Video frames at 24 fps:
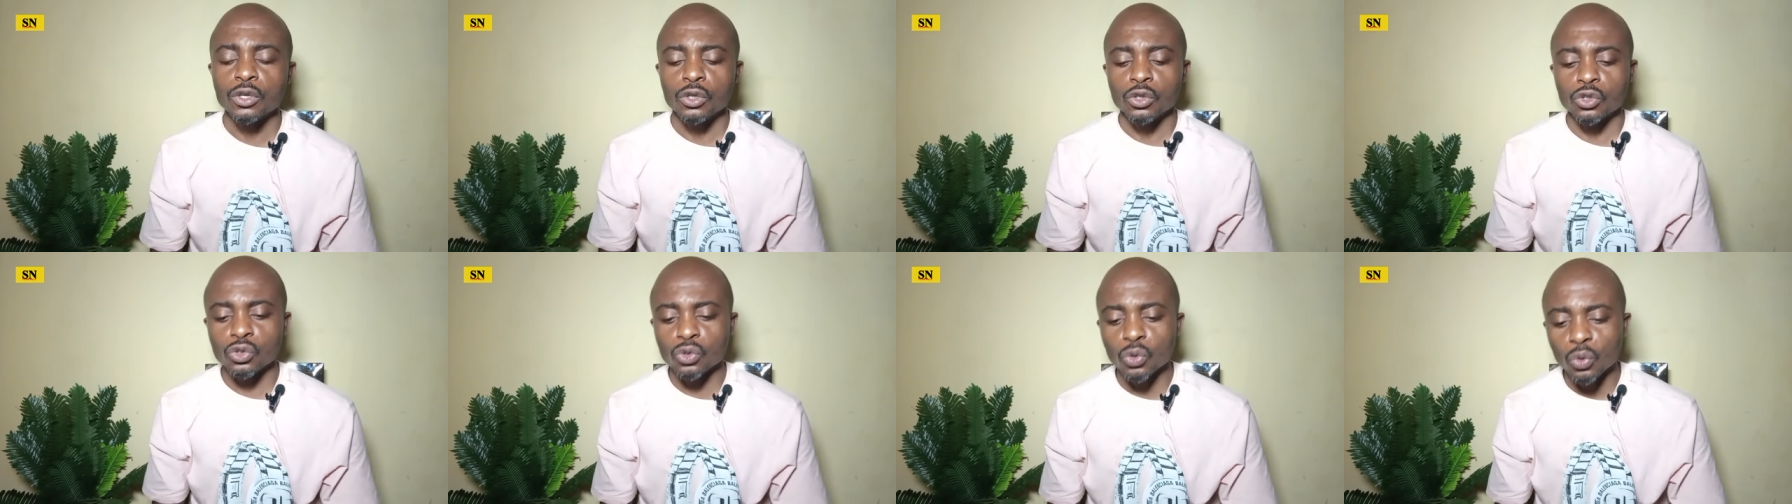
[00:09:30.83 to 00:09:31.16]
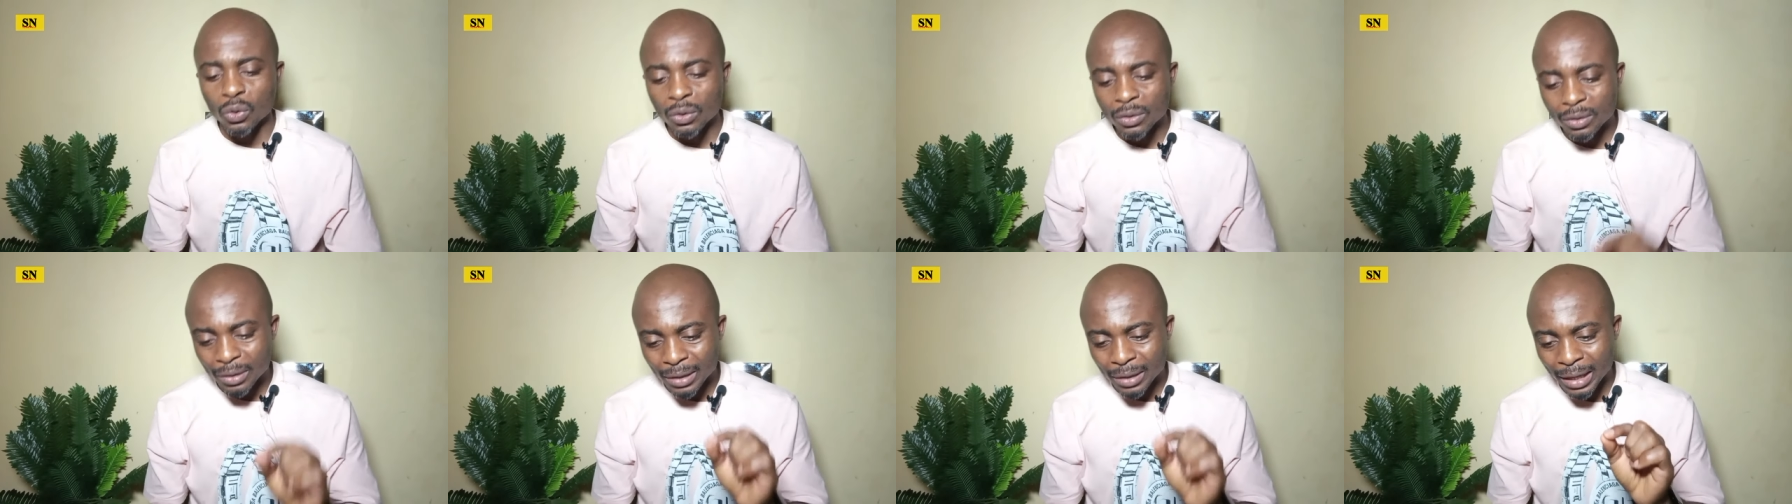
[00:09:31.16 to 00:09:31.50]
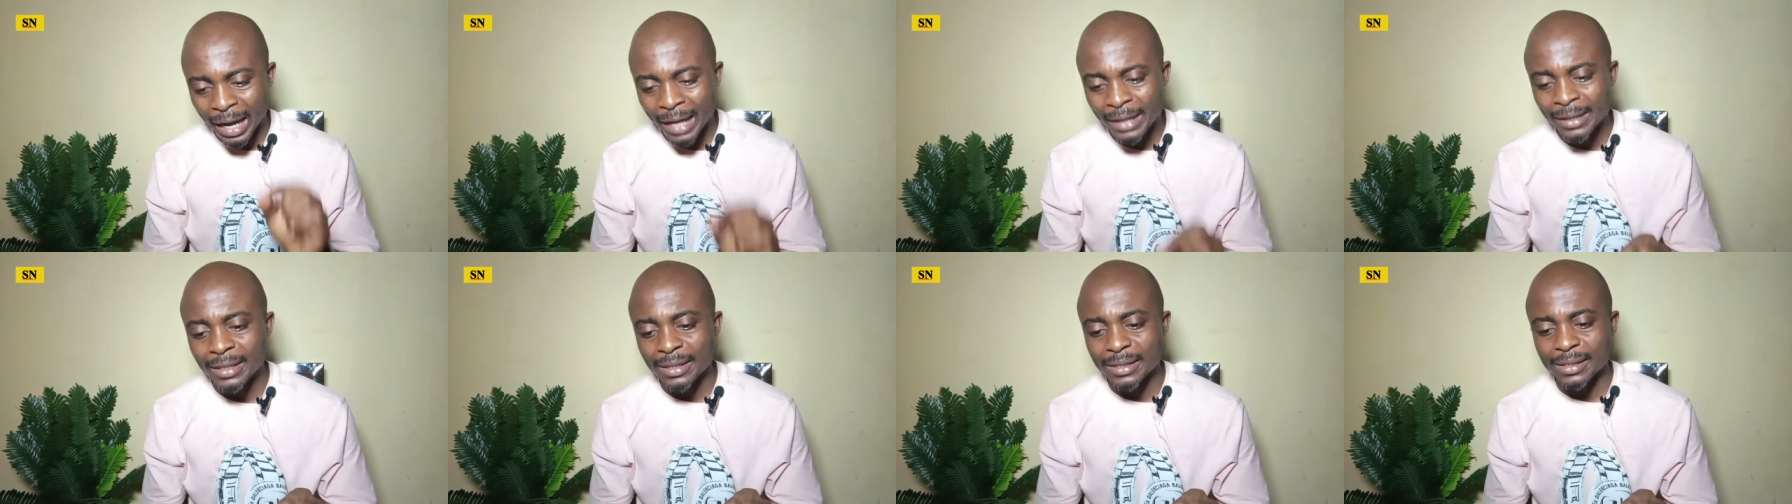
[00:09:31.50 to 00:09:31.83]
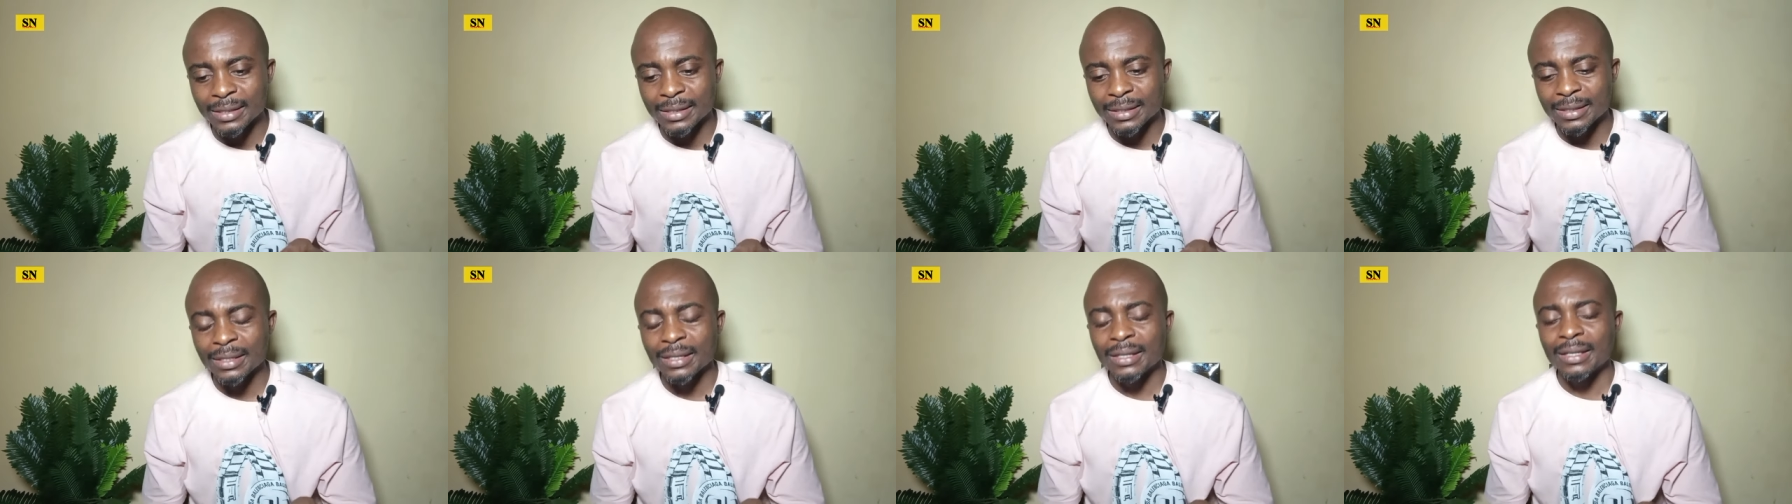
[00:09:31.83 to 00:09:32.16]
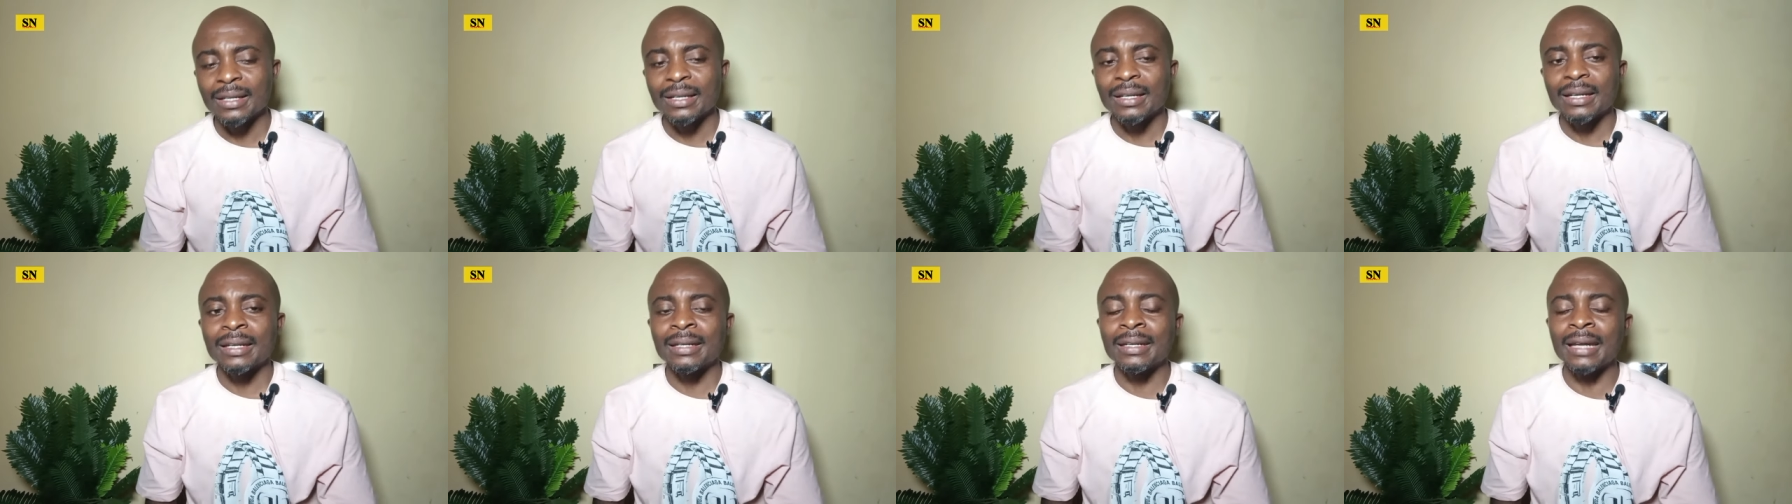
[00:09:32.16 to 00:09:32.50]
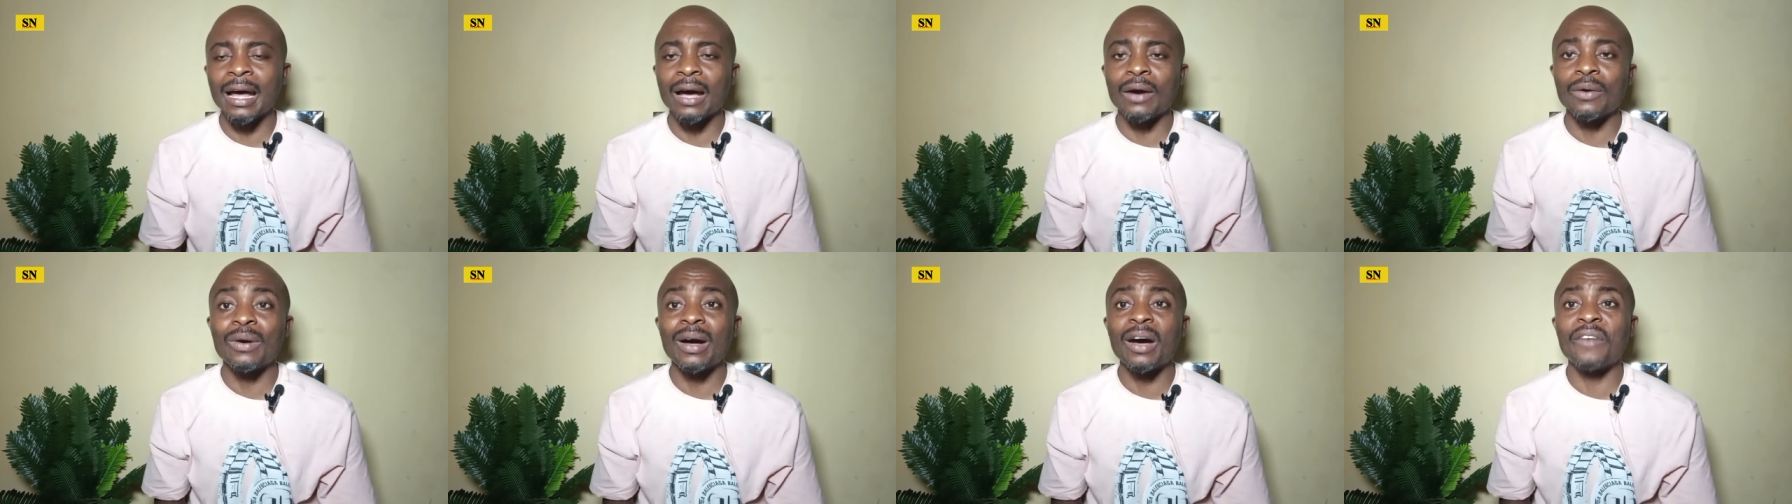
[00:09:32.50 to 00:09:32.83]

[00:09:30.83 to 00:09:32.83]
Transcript: So try this. Now,